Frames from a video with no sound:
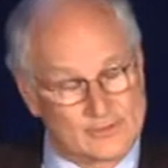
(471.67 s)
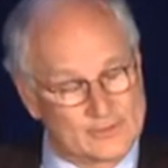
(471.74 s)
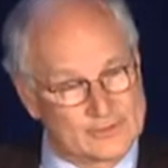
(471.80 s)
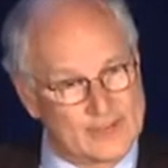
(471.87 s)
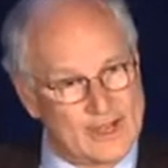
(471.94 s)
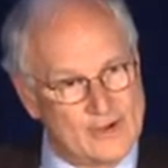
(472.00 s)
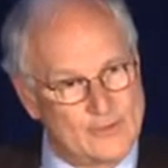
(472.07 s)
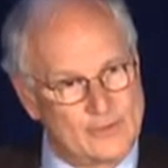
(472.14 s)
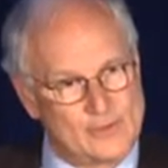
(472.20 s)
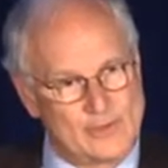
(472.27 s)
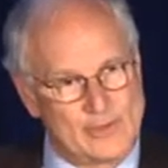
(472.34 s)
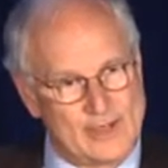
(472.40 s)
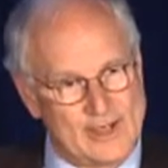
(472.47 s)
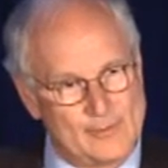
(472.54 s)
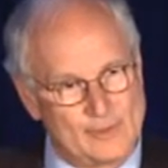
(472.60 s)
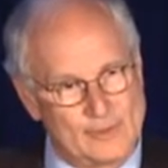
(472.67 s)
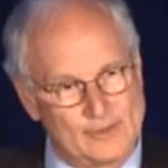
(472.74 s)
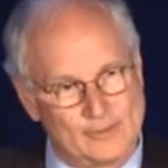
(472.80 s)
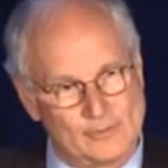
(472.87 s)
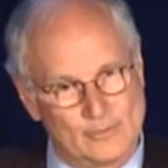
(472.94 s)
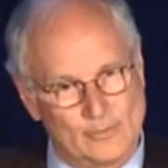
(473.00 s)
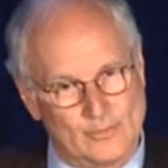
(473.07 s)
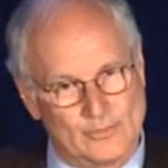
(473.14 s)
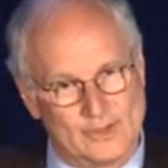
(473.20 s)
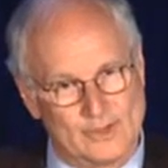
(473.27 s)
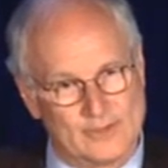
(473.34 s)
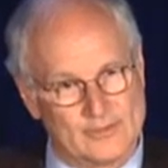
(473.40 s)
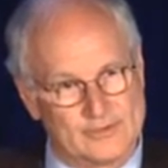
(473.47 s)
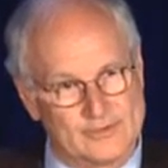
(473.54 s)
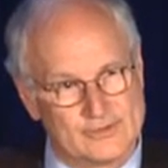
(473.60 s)
Tower of Babel
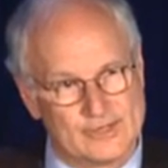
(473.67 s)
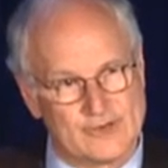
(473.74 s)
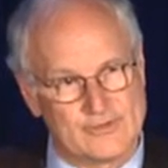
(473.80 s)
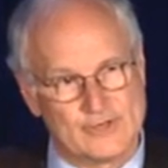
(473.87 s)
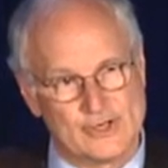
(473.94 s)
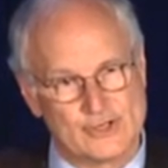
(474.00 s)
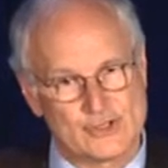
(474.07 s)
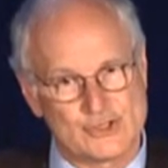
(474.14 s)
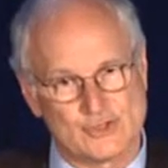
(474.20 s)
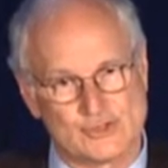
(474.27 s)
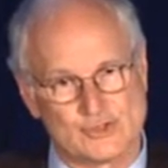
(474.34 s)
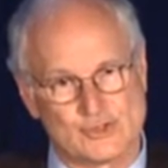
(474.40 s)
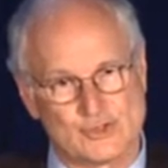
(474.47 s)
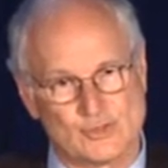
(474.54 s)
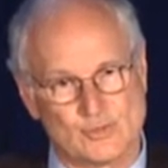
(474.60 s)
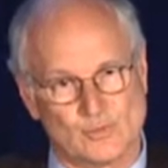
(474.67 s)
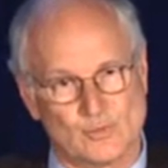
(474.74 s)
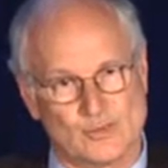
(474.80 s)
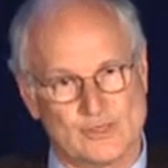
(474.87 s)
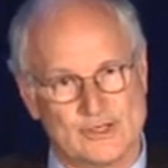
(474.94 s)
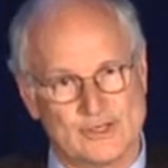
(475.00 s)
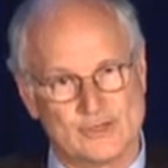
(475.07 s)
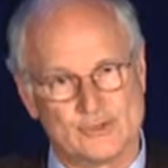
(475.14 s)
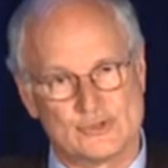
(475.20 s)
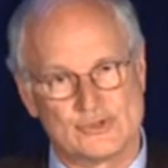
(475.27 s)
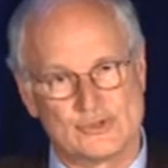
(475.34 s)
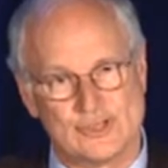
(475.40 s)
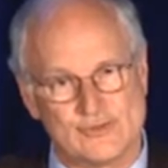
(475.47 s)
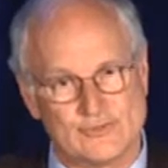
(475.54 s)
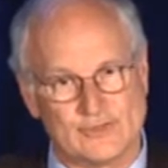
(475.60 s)
definitions were being
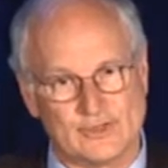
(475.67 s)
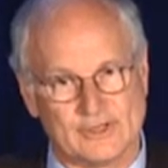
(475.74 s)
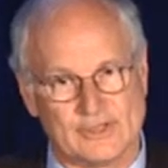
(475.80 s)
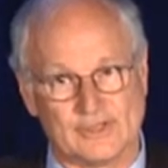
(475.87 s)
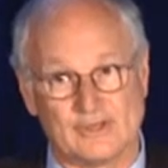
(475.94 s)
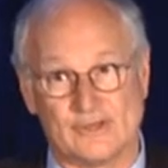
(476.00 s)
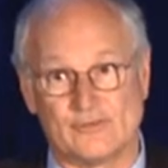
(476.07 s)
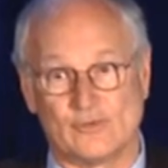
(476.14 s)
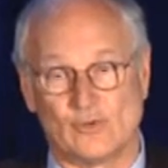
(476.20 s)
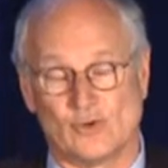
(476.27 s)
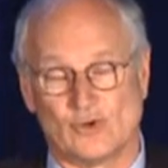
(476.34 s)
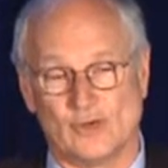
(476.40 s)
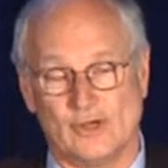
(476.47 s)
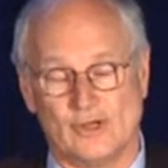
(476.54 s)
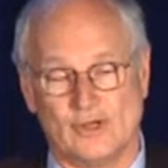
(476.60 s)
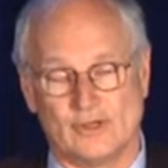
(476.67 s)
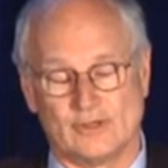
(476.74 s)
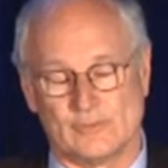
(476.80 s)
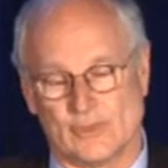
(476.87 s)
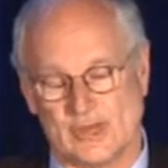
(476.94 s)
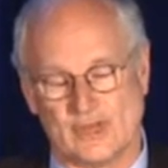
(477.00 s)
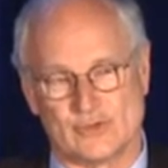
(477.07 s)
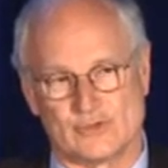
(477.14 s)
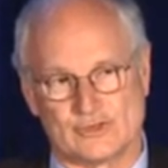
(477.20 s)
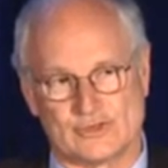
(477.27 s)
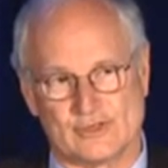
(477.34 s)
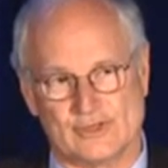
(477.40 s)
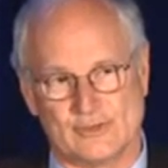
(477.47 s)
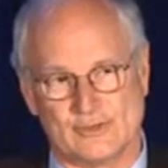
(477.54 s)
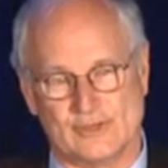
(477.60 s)
used differently. Therefore, Pancreas
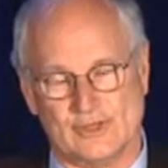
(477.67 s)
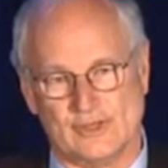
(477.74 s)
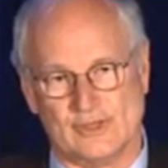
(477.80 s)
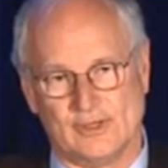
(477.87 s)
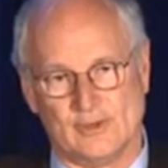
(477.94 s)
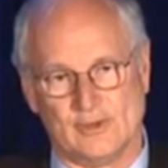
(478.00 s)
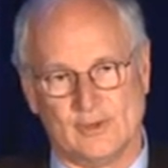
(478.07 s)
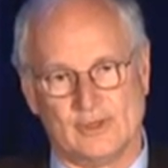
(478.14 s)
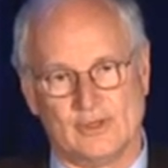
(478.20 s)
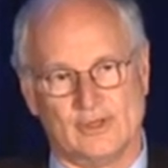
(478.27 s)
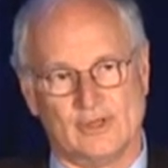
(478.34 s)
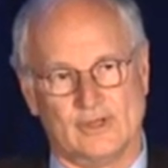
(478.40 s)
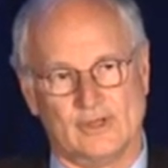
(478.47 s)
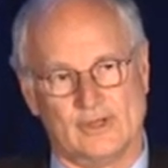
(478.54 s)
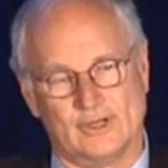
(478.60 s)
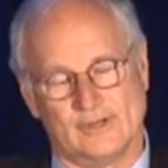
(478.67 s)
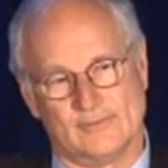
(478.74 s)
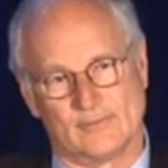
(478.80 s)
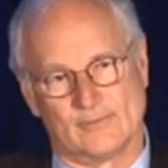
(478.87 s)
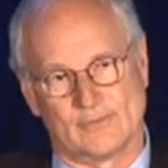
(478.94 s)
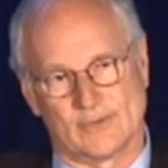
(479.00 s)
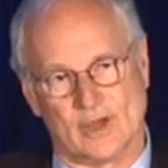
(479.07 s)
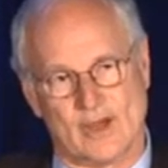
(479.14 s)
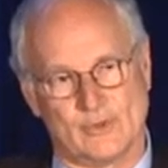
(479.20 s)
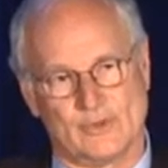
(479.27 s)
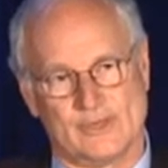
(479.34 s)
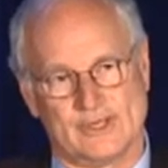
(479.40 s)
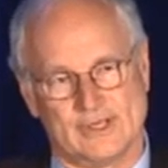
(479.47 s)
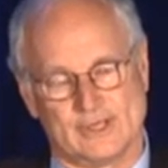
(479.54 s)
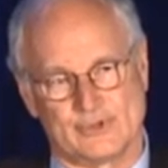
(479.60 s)
Club got
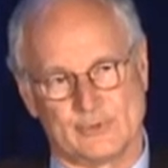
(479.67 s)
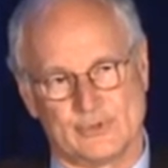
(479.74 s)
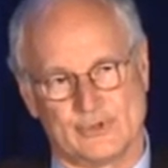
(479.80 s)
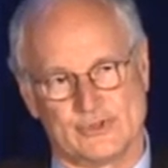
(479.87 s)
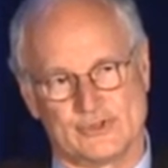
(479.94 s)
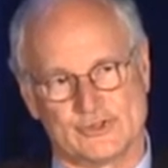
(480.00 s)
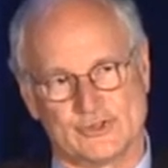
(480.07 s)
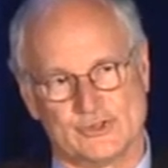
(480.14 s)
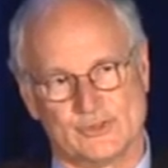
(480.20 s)
with the experts.